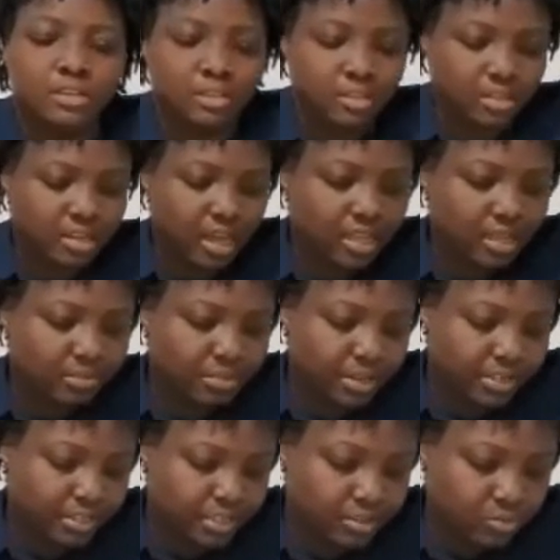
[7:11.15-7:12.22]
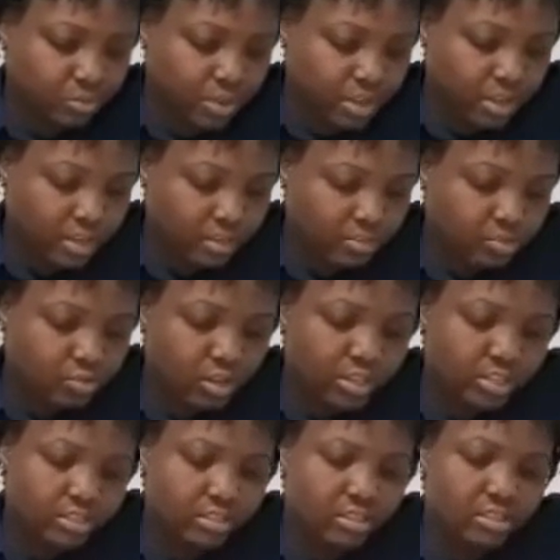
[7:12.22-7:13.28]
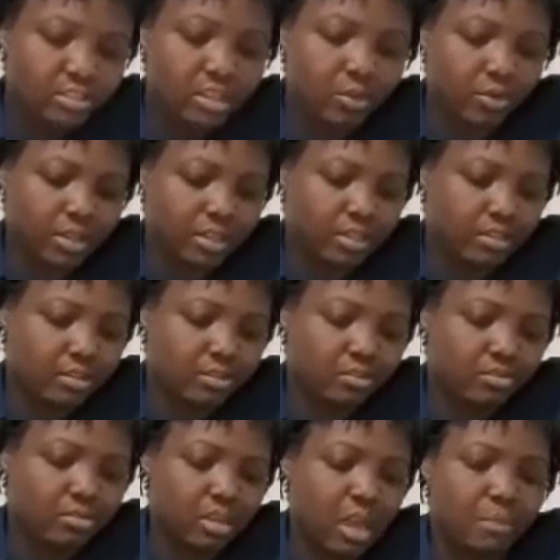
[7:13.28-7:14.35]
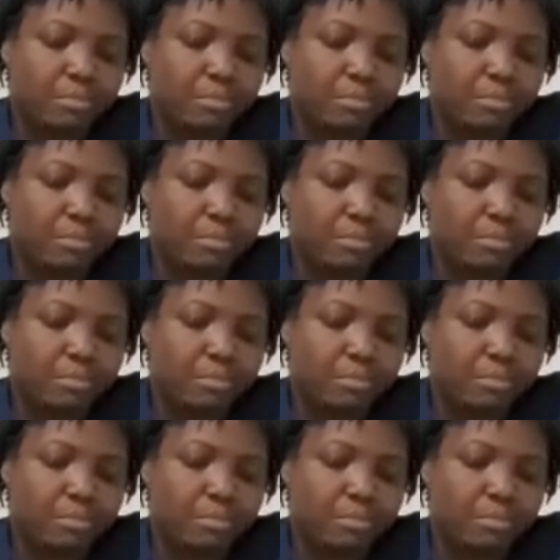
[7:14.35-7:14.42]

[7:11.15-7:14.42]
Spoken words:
In other places where usually it's easier, when the